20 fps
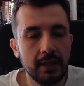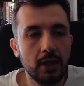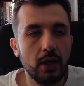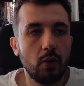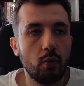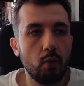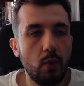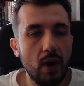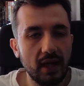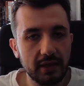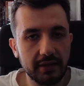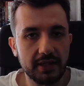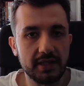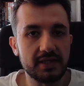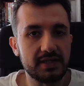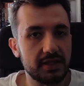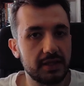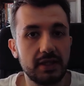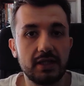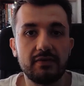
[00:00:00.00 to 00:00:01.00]
while
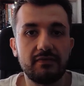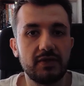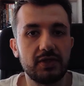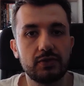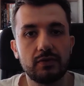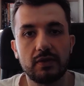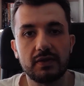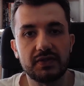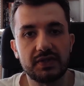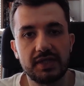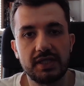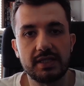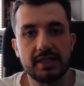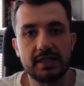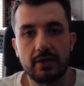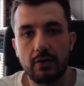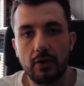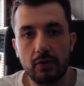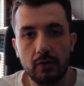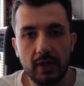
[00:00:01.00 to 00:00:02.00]
these individual scenes
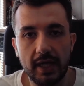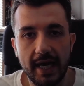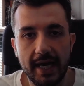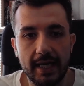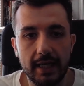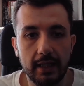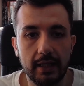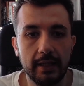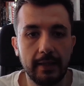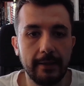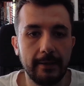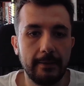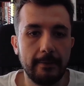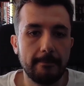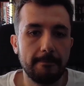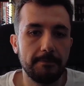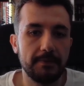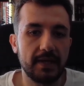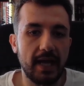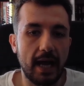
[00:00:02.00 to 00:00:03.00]
are okay,
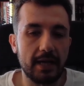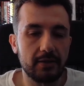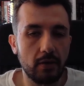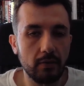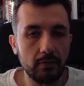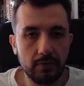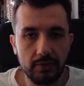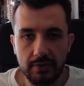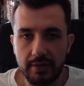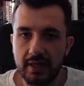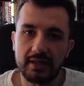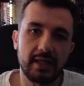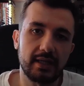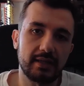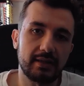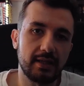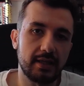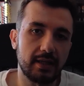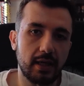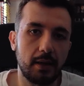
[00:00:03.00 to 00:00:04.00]
I don't think
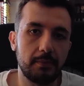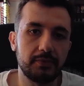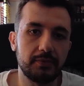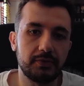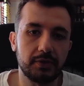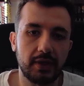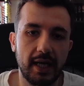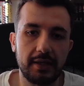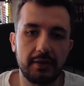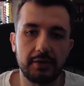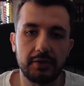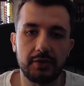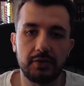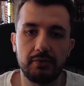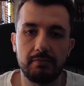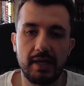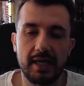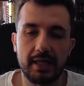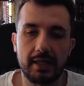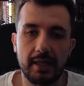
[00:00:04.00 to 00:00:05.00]
that they come together to
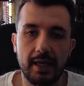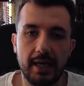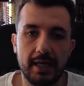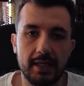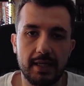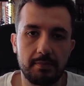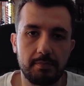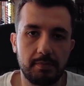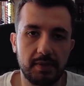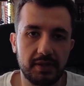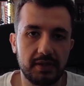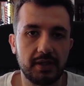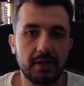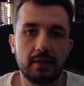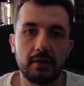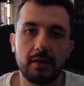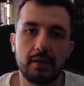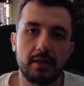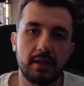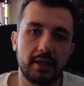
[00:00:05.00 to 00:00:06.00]
make a
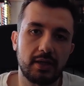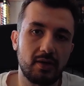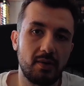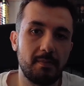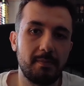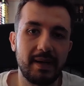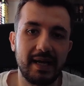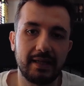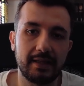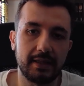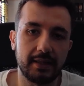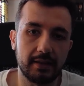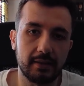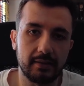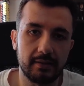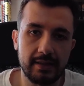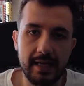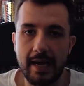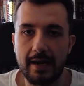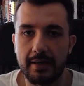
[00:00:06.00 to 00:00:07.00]
particularly compelling
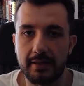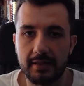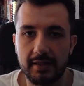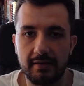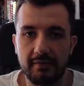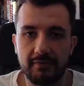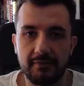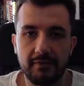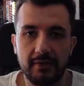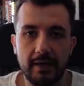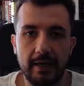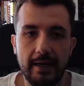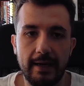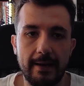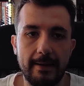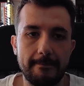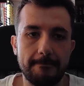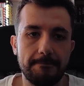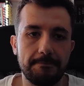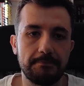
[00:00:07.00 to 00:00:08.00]
narrative
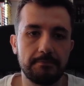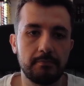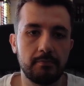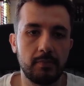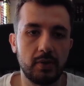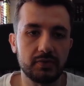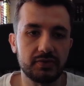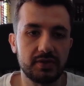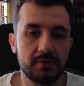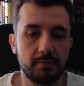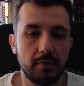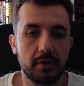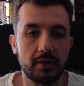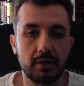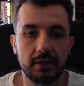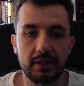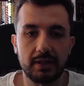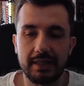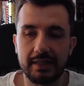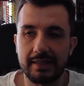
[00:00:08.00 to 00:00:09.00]
um, most
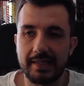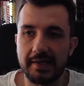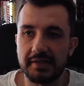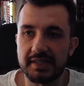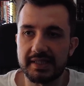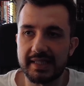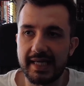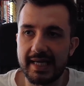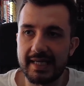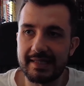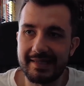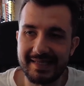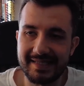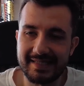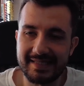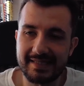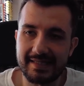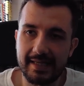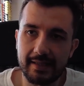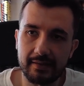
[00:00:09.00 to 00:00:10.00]
importantly, there is a
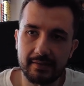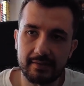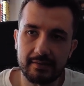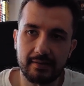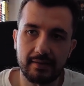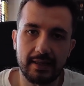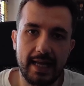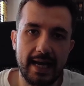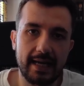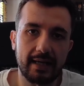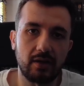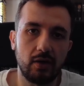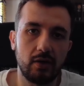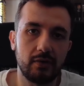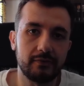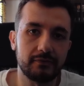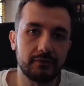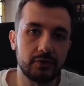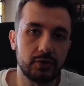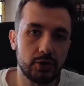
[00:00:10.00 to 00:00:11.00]
distinct lack
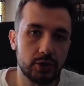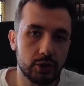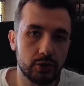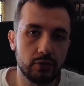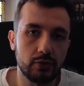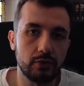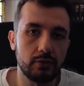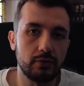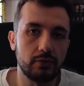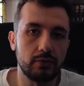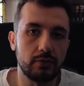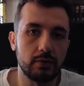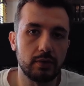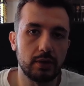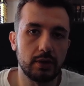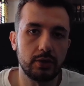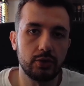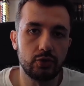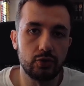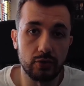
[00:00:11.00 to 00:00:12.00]
of true
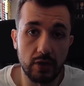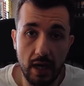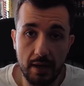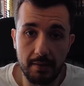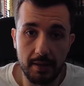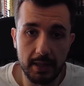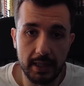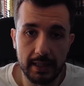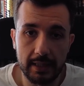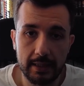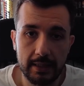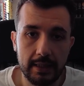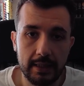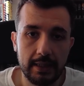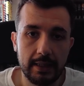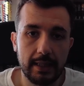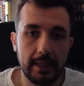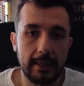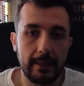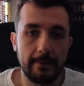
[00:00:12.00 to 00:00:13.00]
drama.
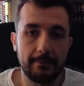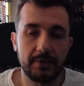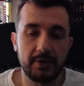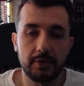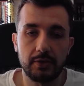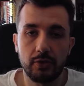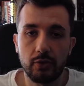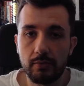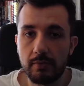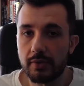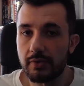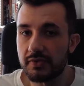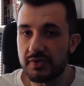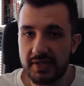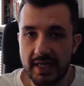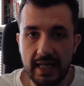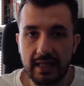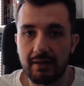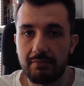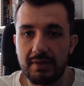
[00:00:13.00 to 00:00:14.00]
Um, there are numerous
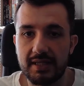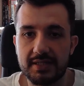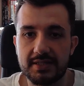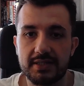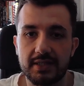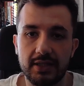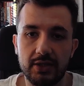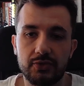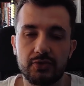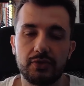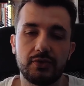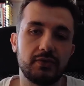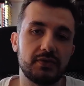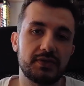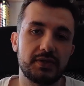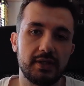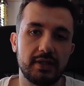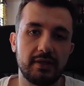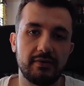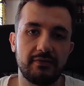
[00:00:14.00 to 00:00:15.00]
elements
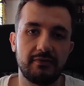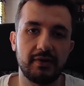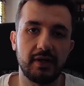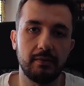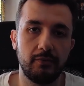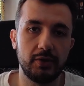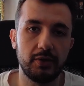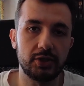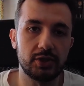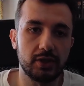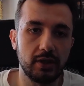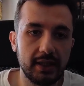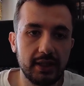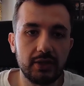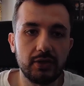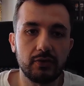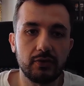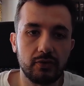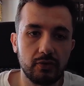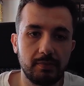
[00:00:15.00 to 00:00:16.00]
introduced in the film which lead
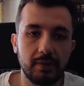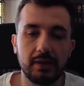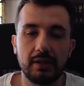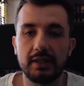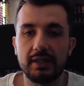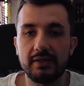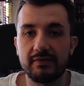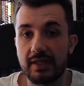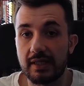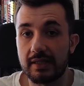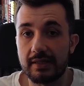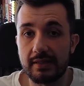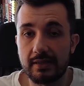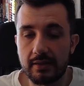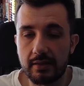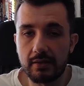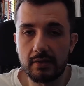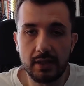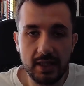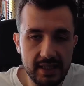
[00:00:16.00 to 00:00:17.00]
you to believe that
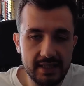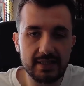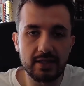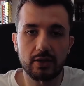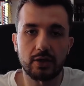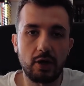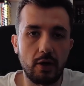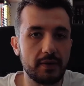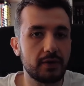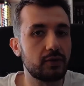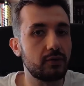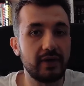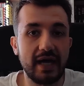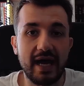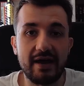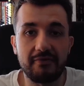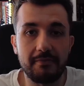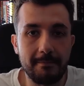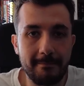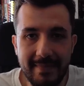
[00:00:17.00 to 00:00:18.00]
these are going to
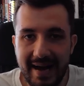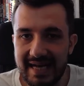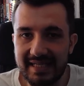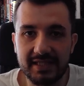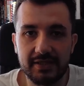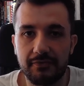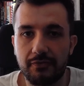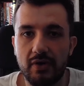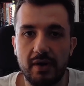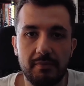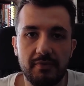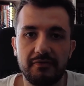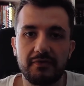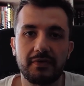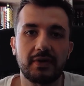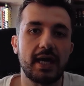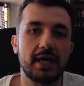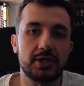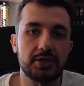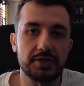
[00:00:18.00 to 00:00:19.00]
have massive
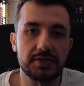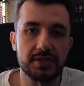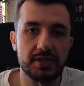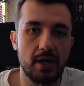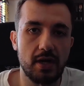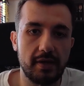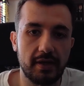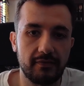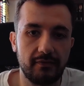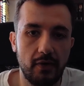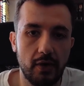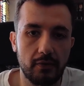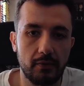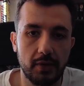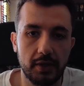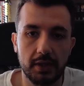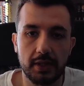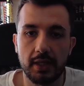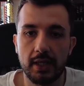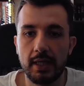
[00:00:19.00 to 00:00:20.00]
ramifications going
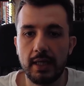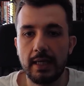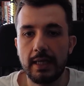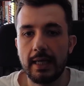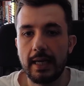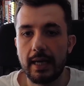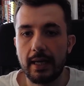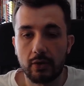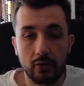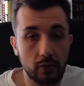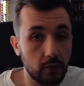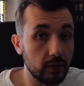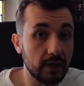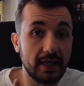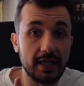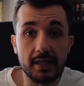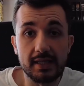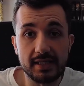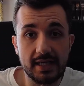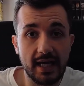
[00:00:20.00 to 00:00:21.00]
forward.
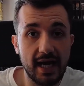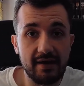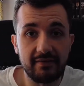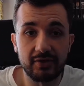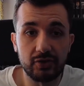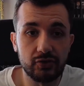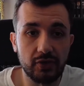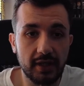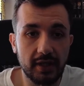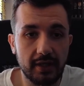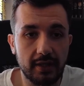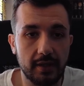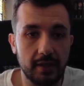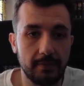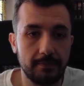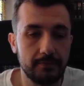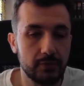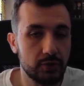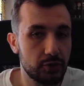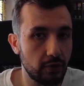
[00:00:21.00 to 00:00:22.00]
Kulej is a heavy drinker.
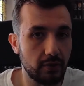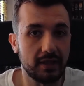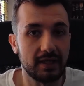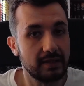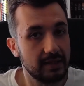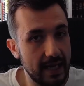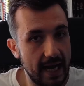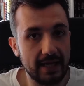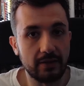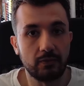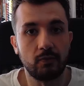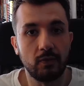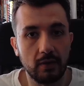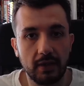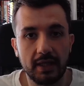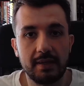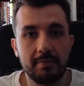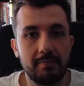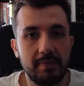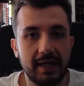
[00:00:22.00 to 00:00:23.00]
Surely that
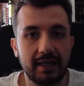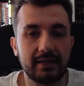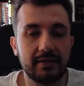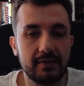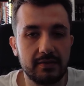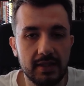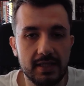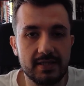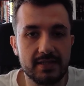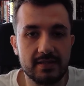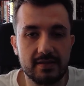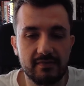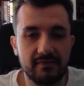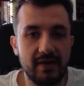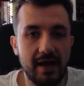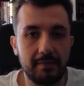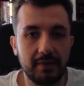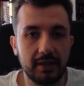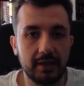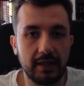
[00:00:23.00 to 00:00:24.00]
will impact his
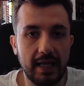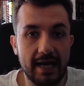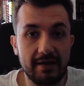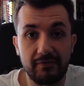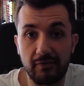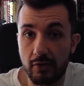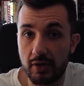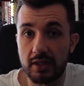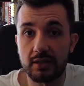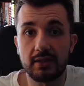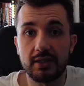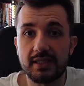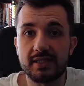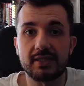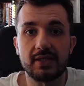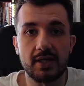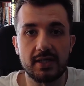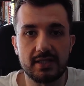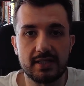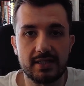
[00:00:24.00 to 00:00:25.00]
family life or at
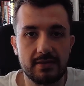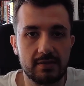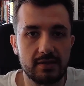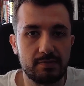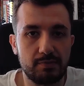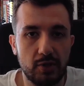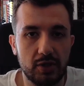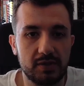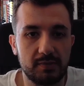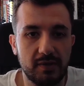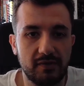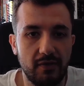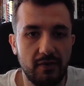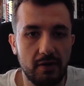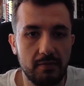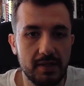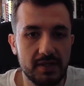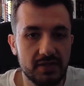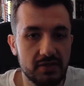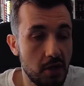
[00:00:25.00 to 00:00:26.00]
least his sports
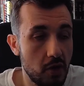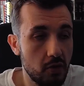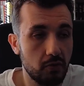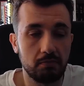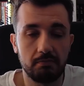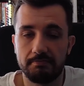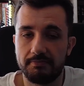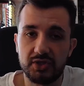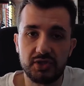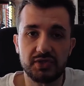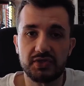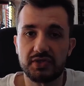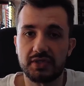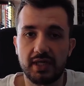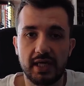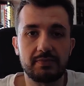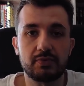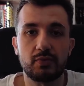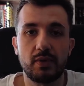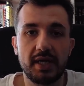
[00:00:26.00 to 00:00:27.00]
performance. No, just
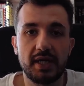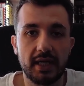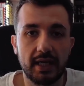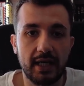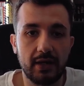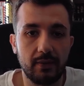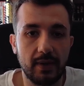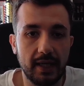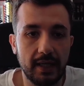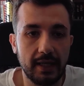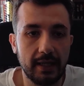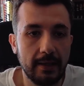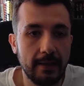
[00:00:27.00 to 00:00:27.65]
keeps winning anyway.